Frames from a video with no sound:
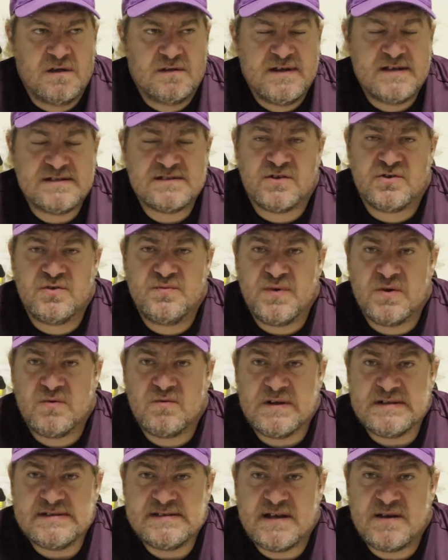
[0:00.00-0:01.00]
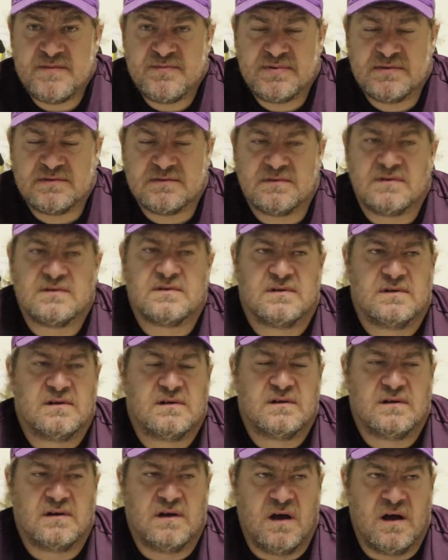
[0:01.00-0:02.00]
there's a group on WhatsApp
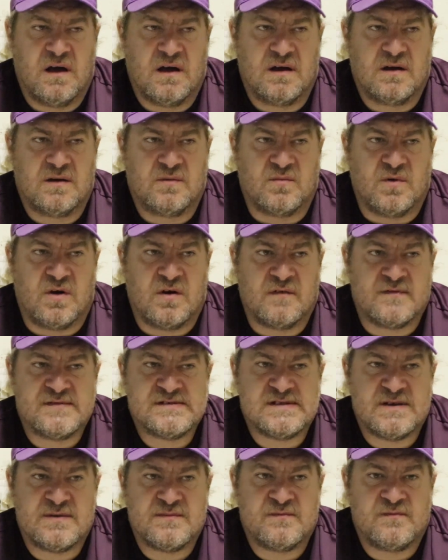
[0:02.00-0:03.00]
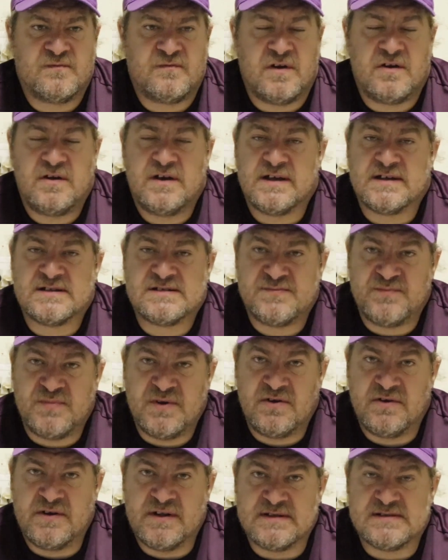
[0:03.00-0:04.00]
of some very
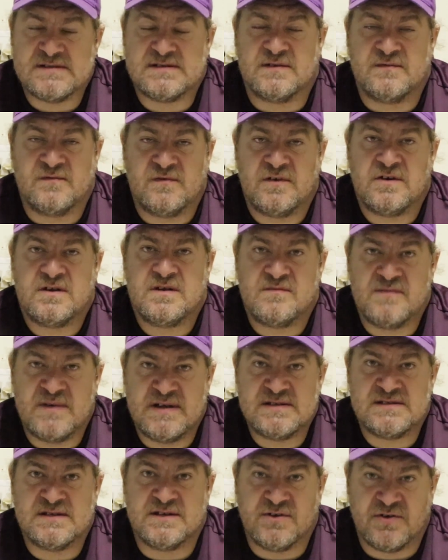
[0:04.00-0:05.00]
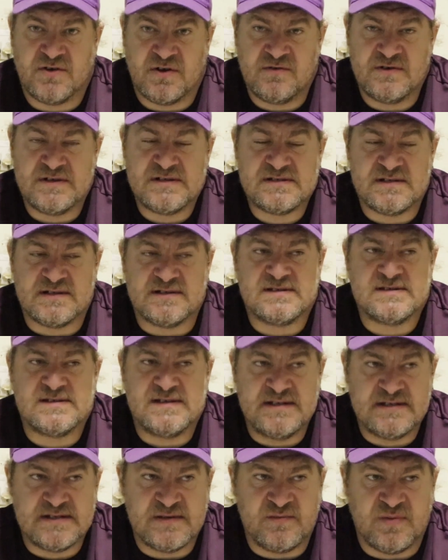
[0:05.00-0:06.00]
experienced and very amazing growers and
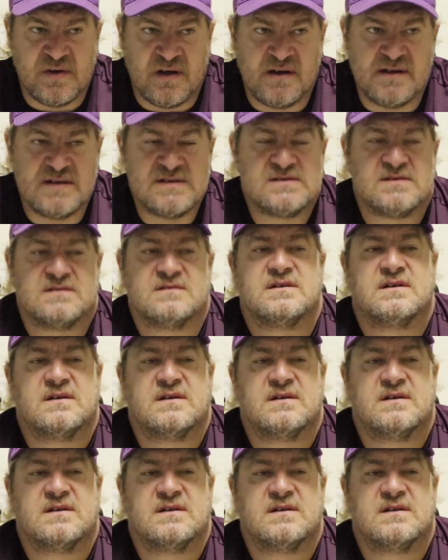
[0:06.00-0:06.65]
seed suppliers,